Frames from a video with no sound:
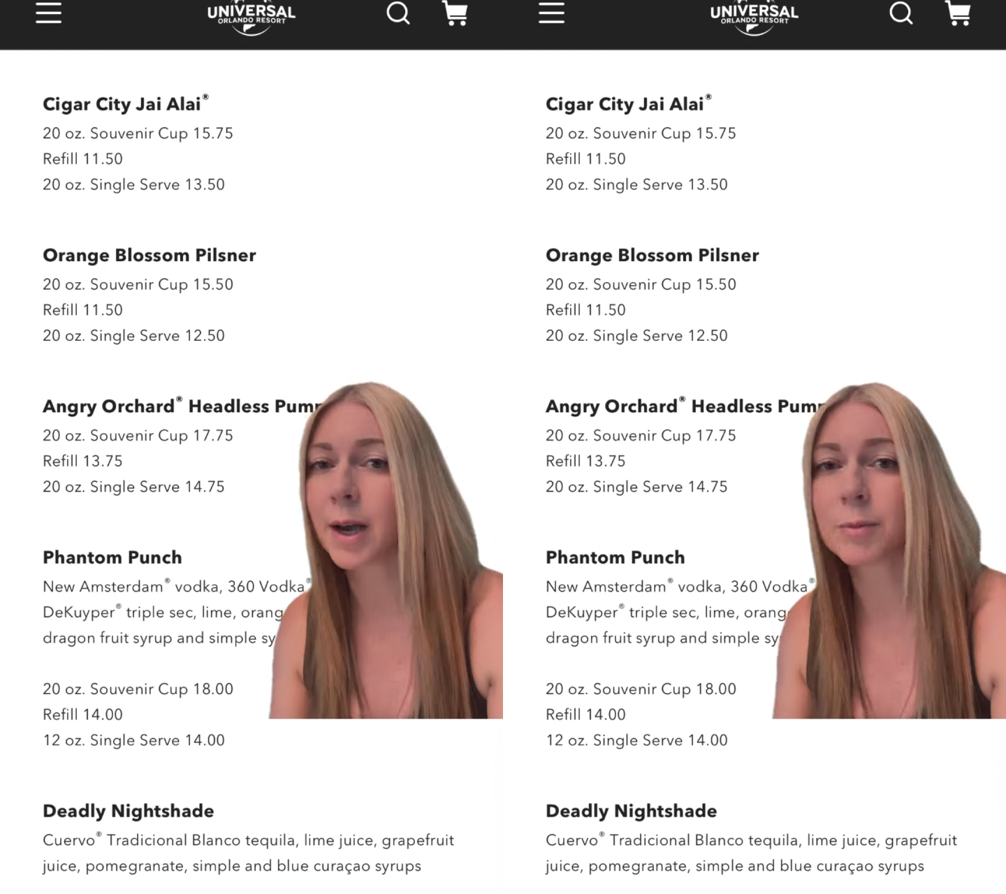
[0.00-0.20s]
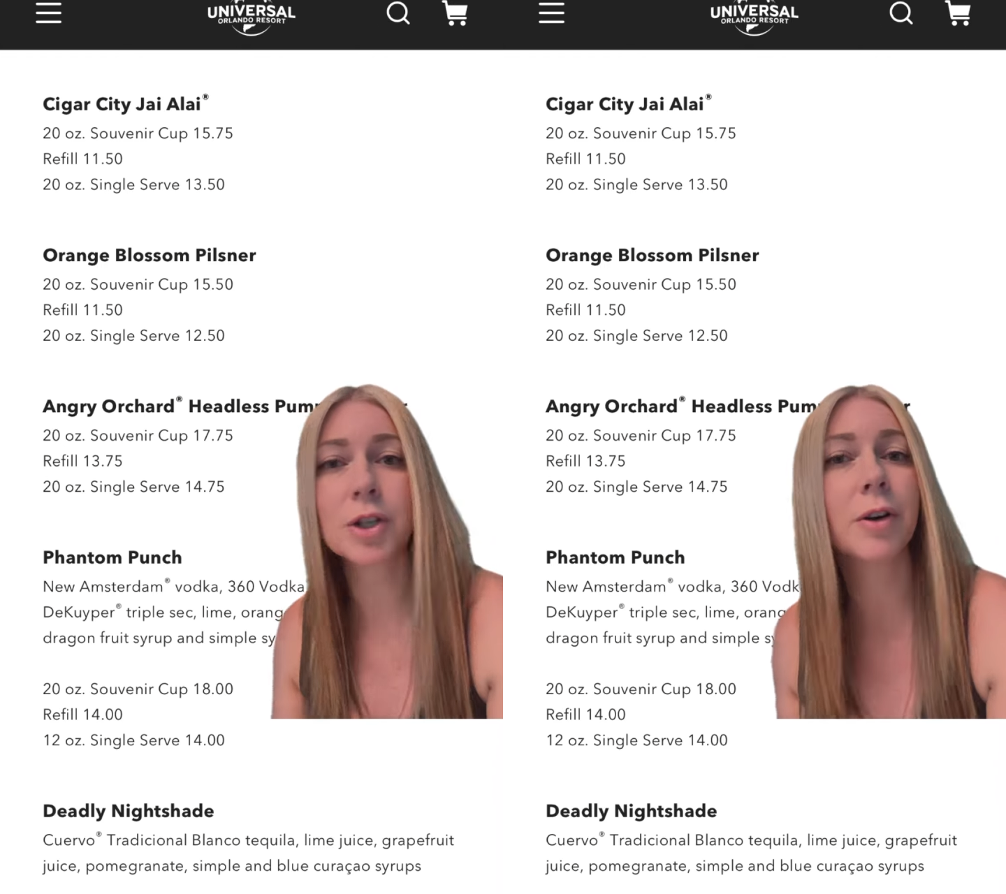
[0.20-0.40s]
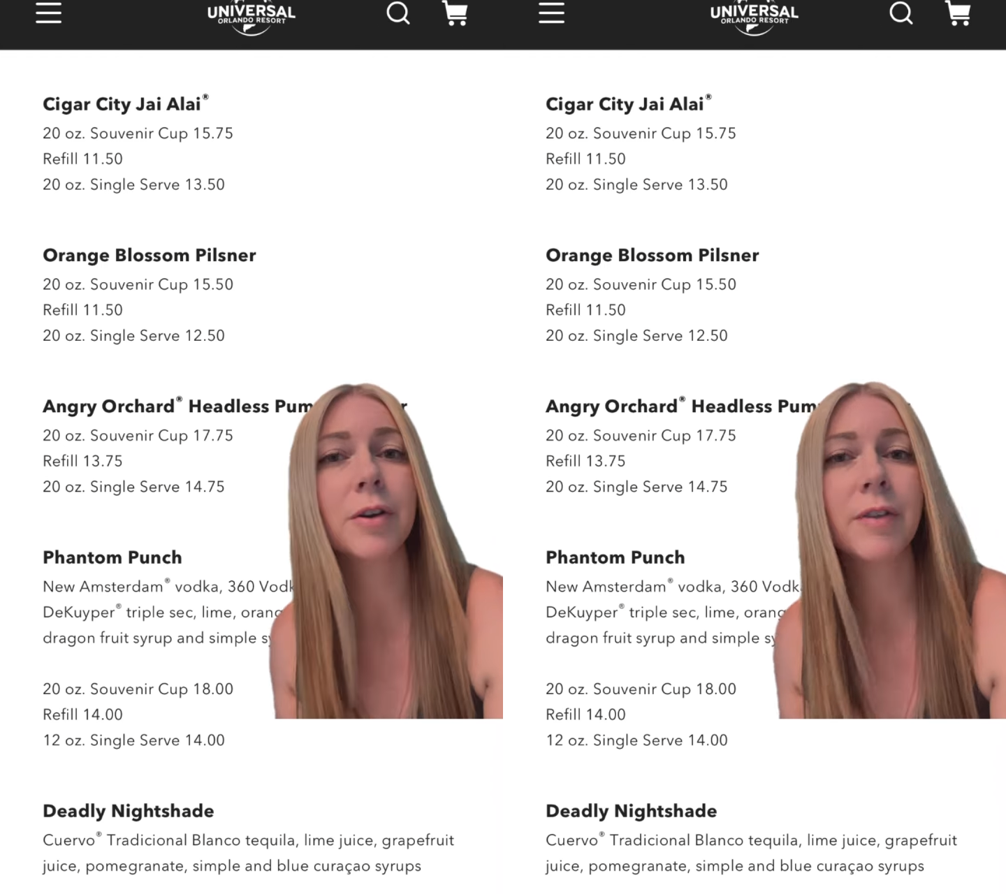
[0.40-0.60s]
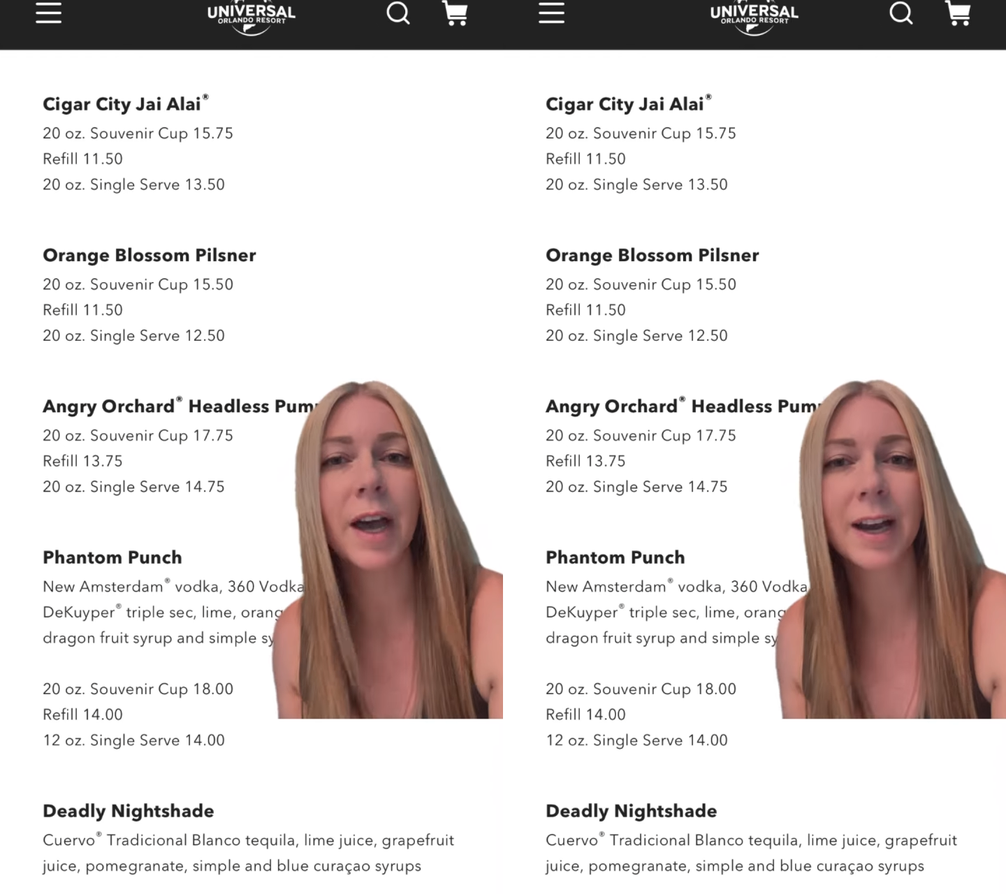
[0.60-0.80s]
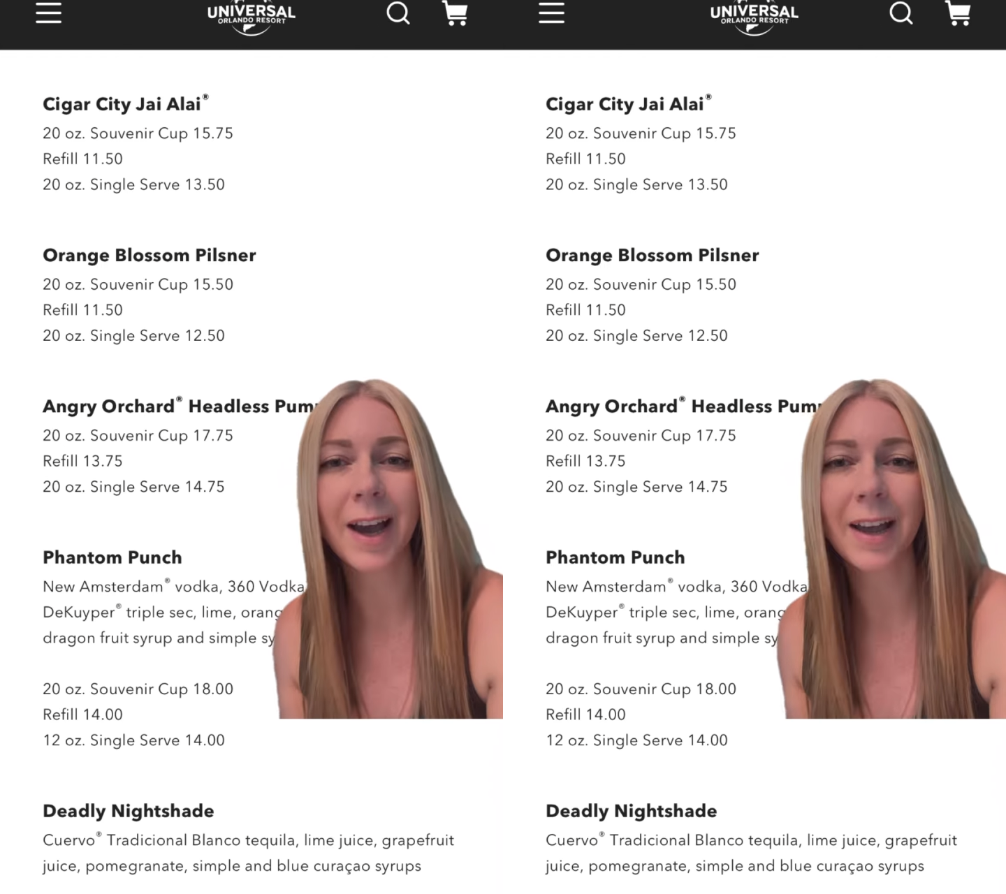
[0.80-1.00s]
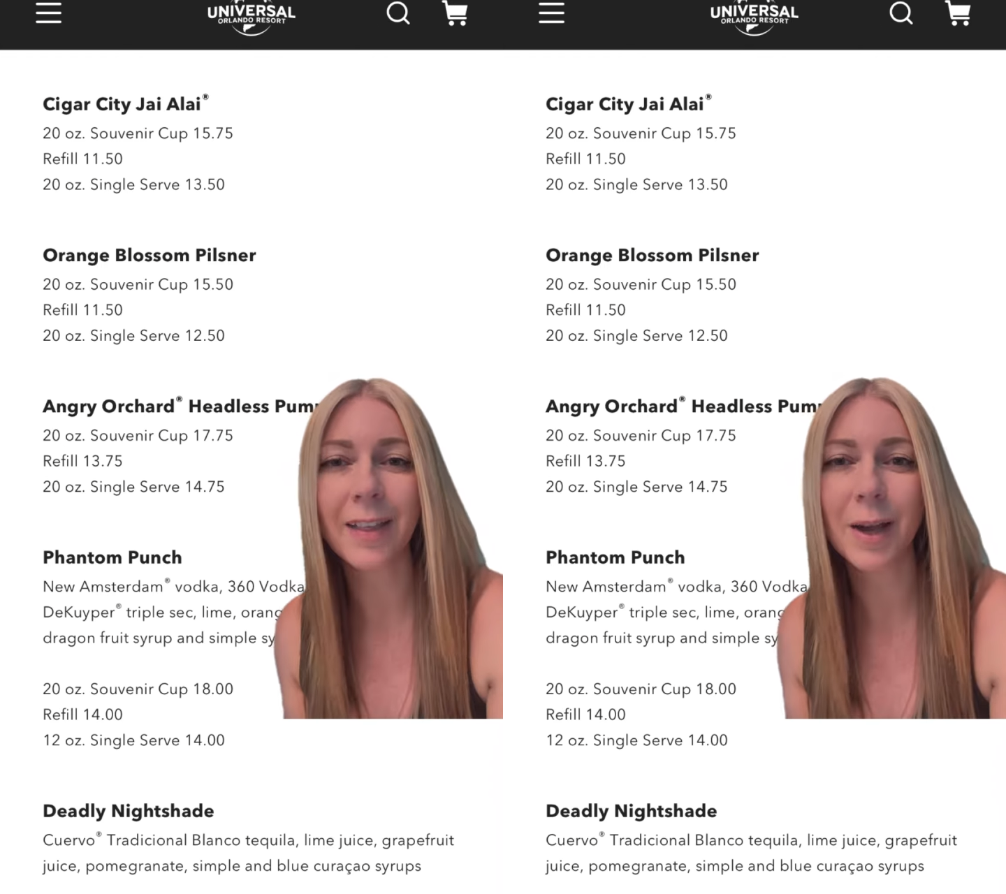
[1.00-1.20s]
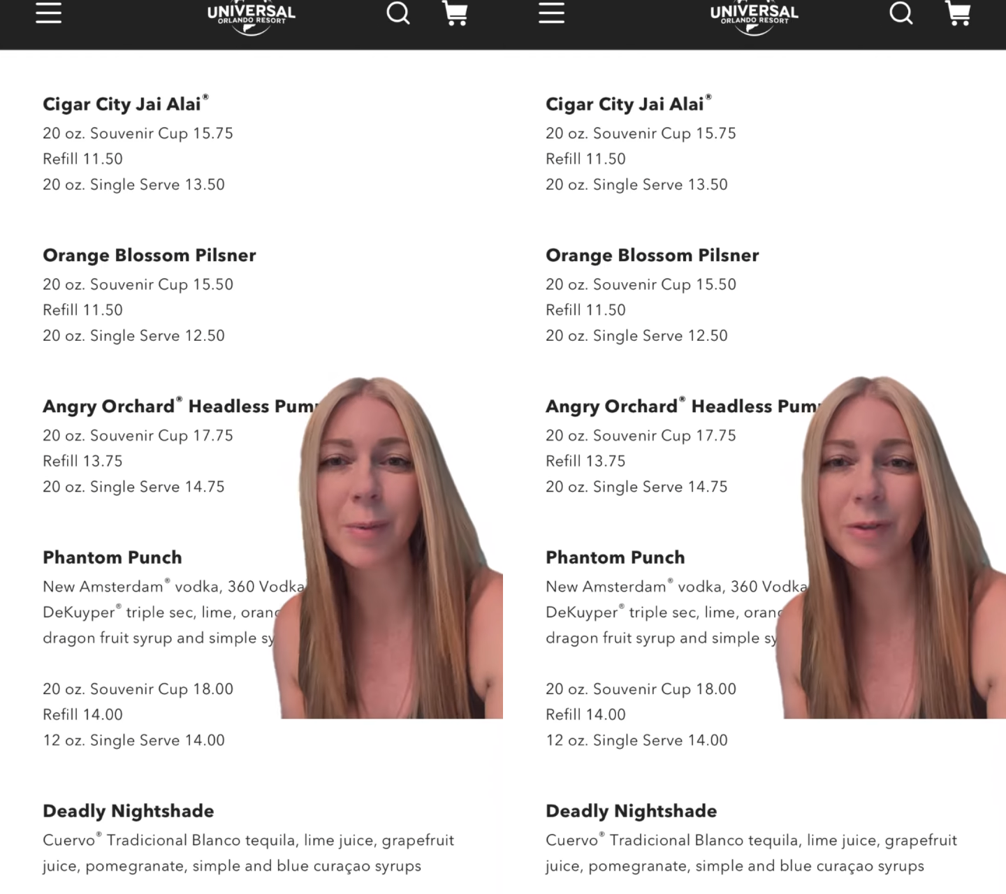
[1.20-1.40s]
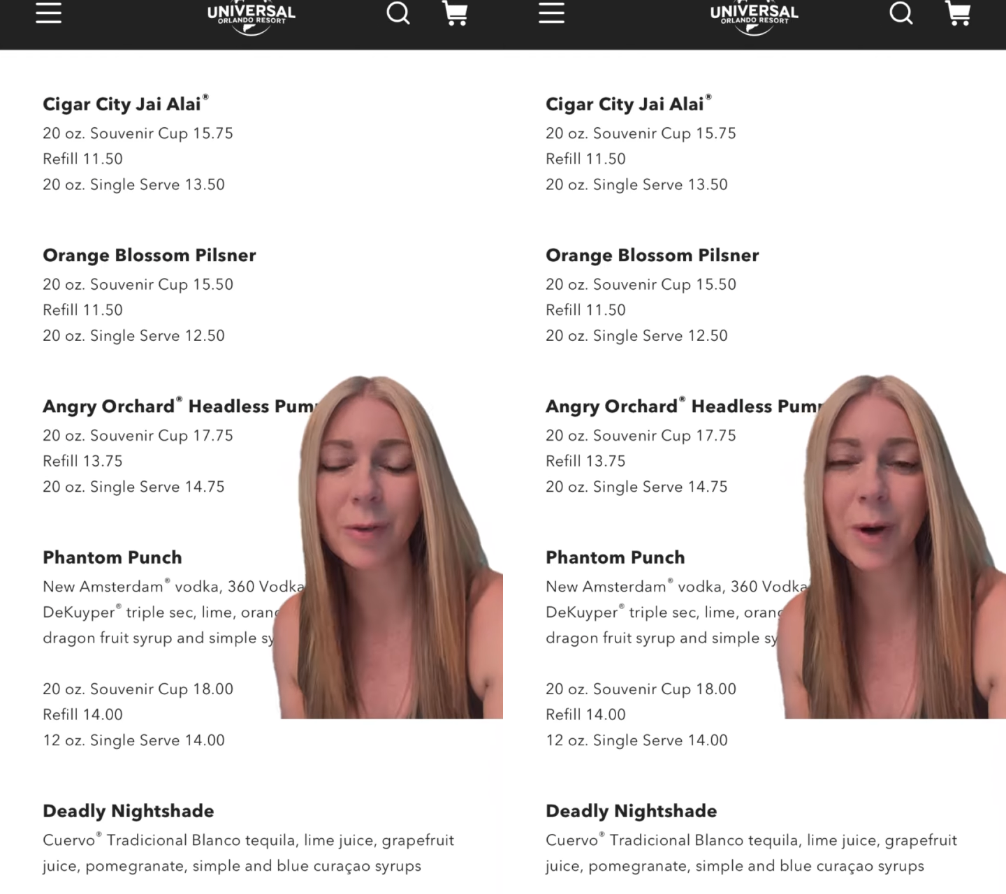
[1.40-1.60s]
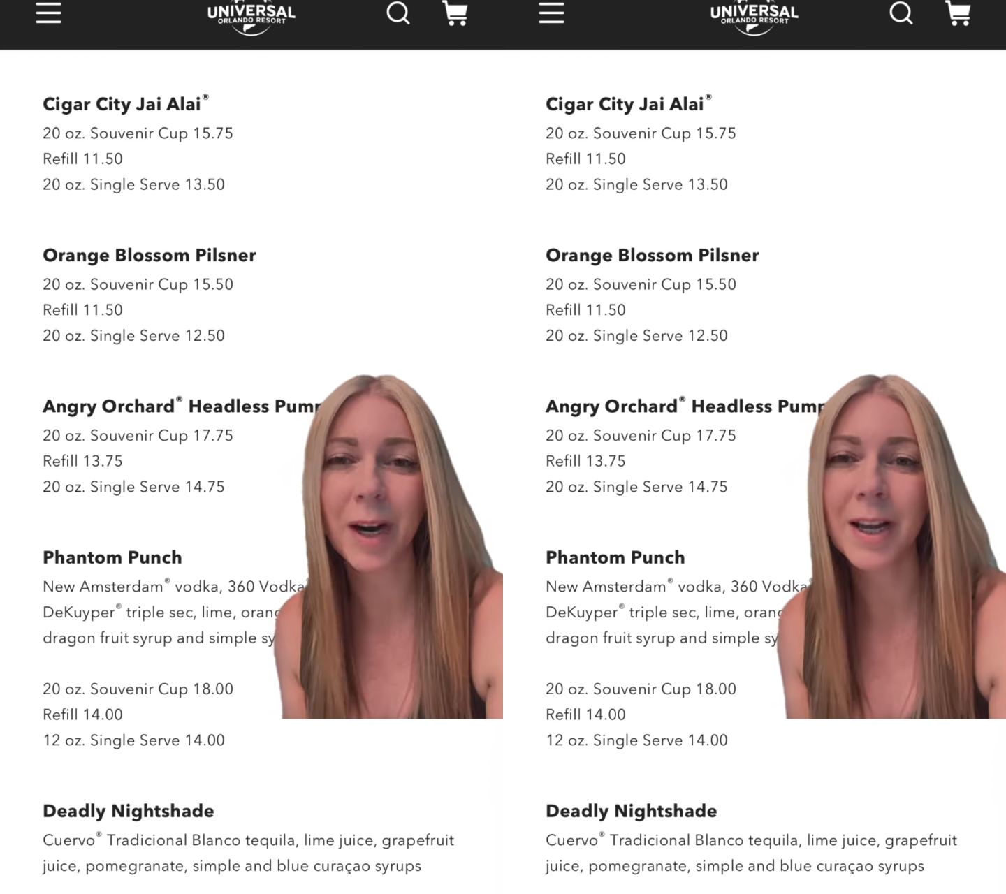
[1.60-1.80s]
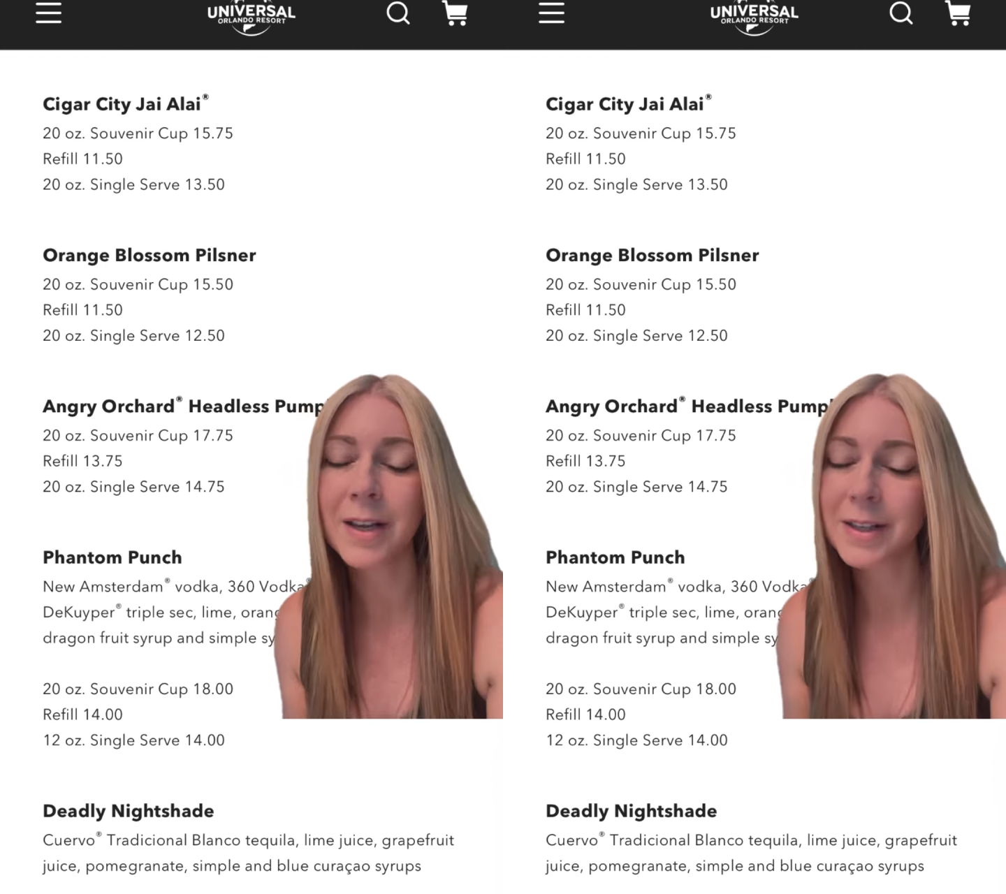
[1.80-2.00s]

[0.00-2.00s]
I'm sure you've had High Ally before.